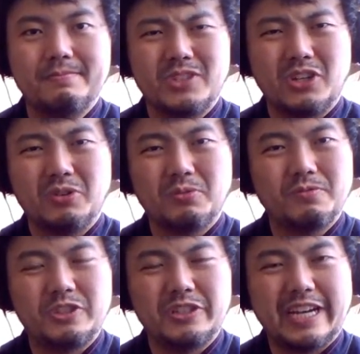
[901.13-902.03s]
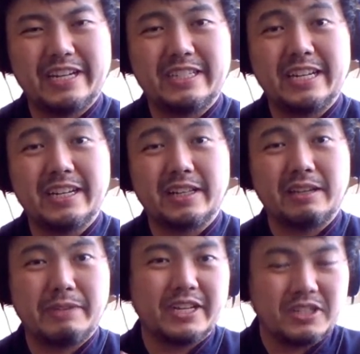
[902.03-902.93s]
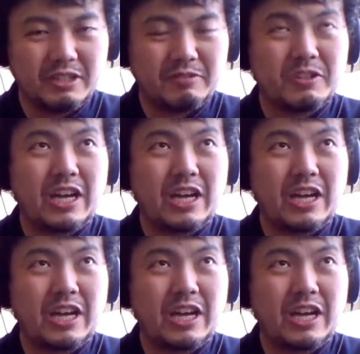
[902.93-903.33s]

So shouldn't that technically mean it should